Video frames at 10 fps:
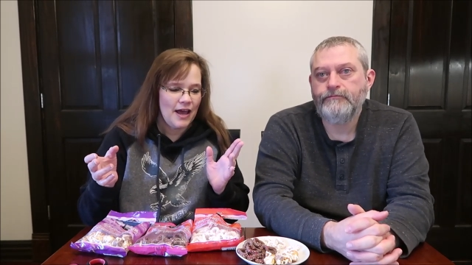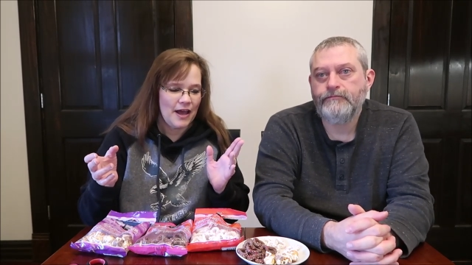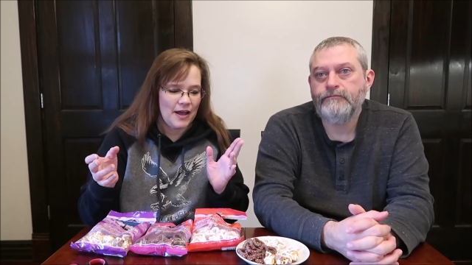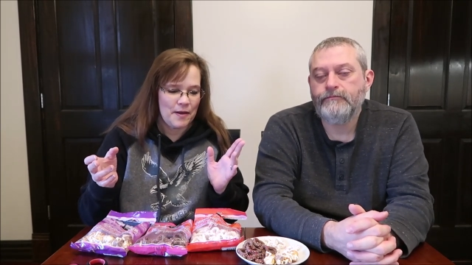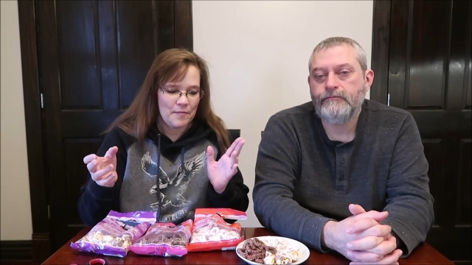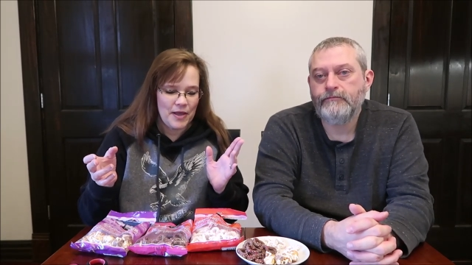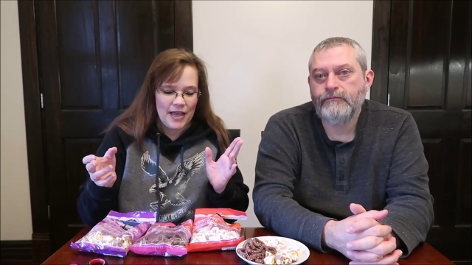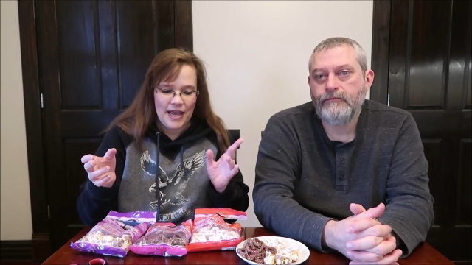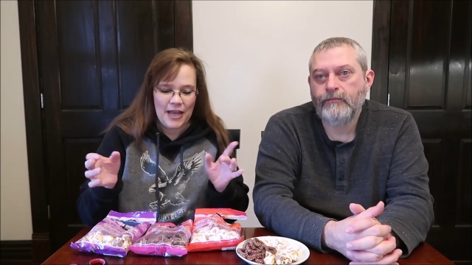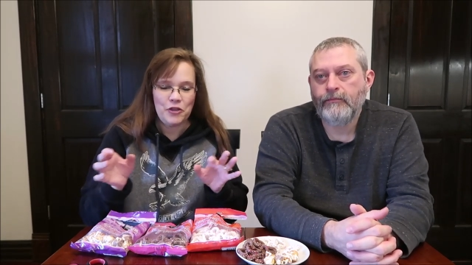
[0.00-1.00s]
Speaker 1: um,
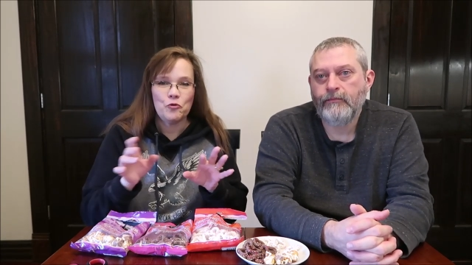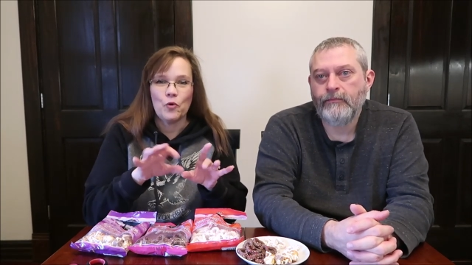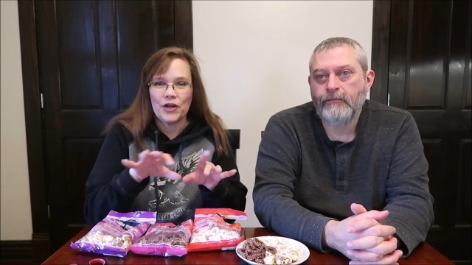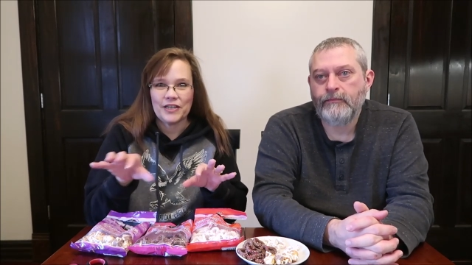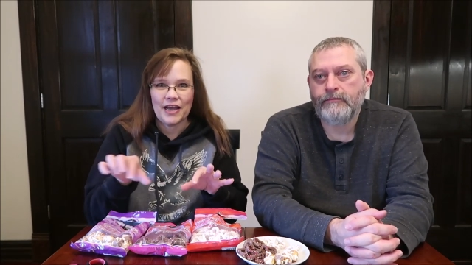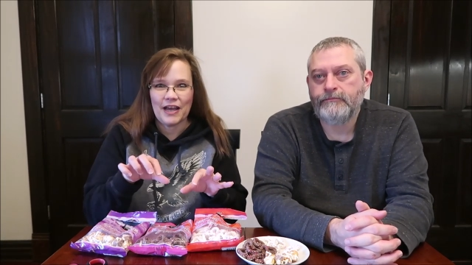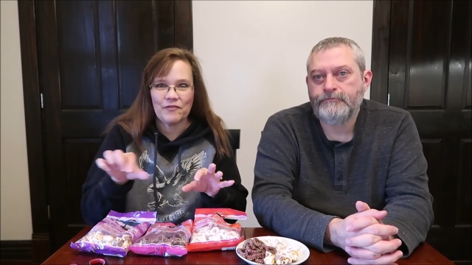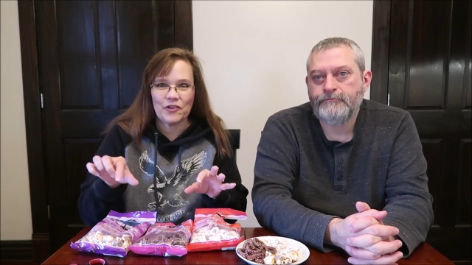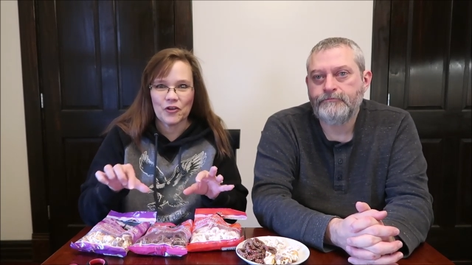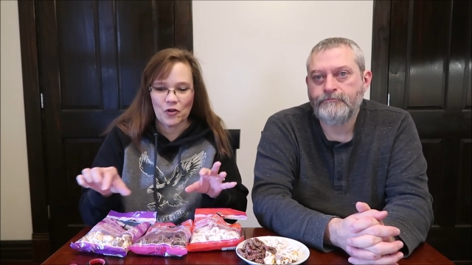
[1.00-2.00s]
and you wanted to
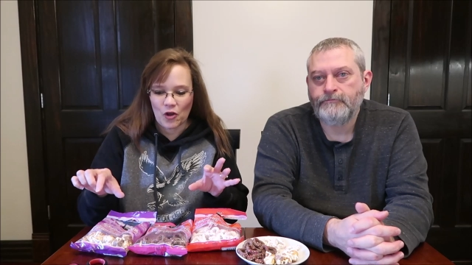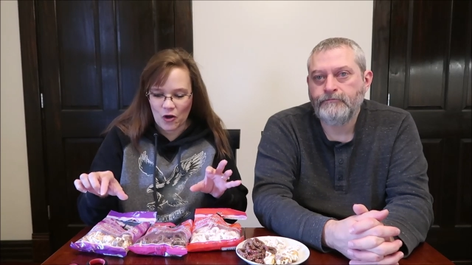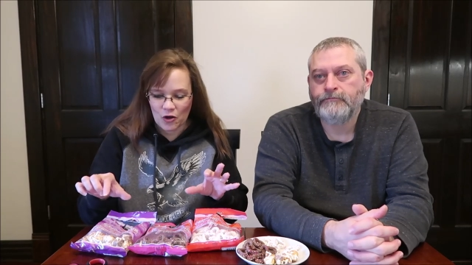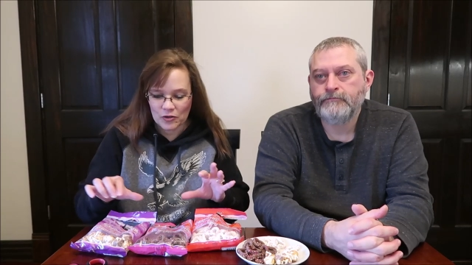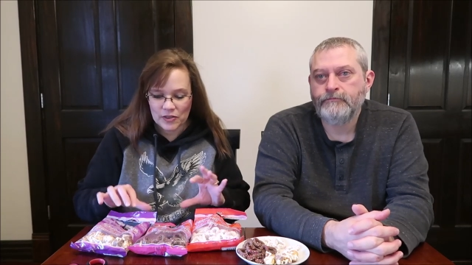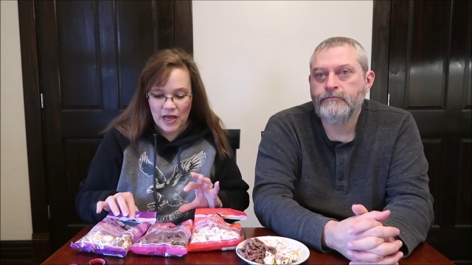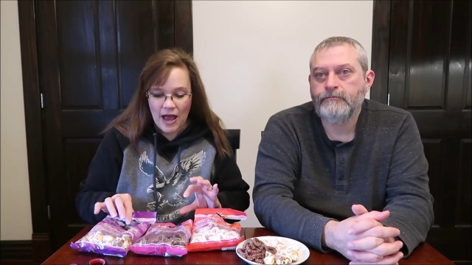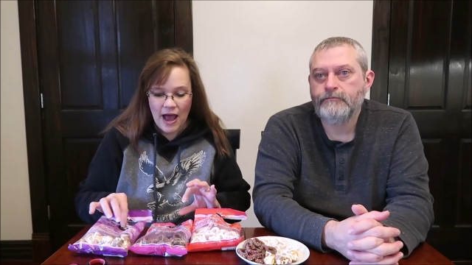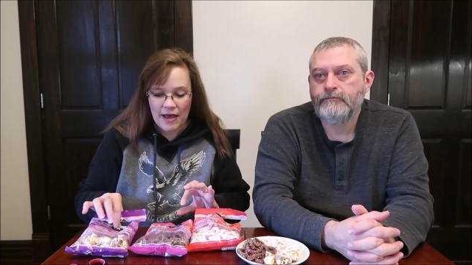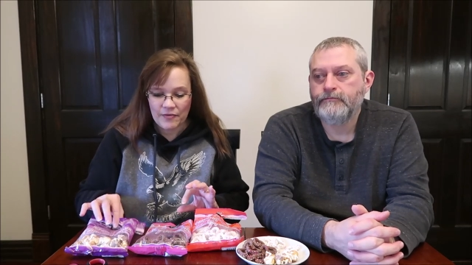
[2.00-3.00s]
have the little hearts,
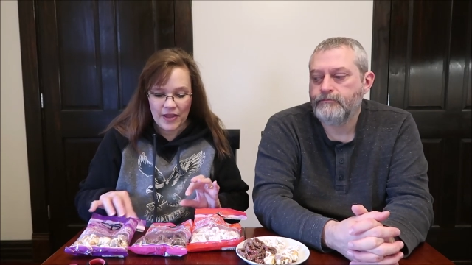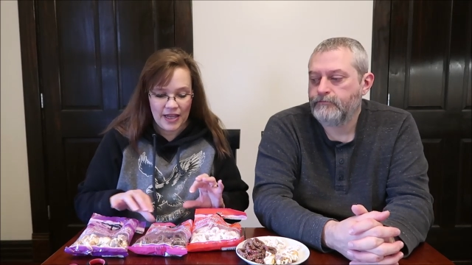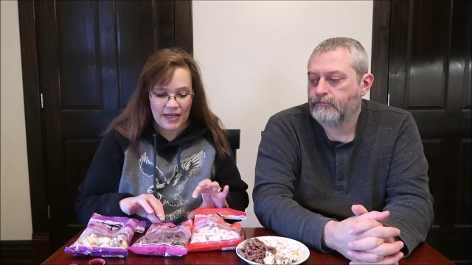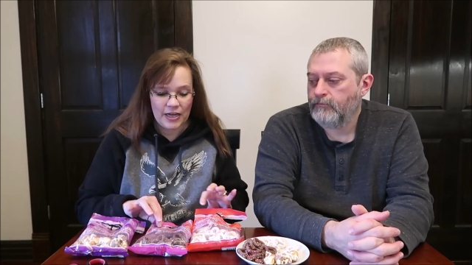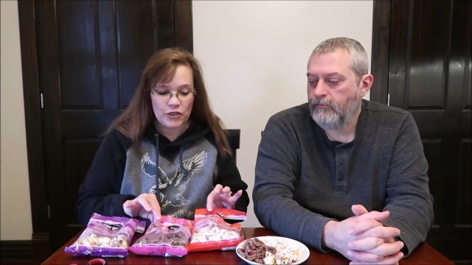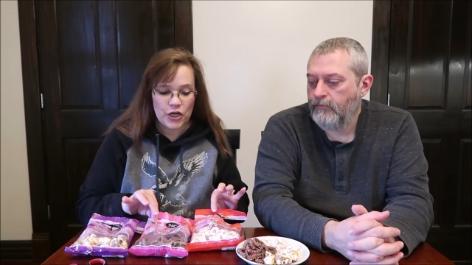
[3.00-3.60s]
then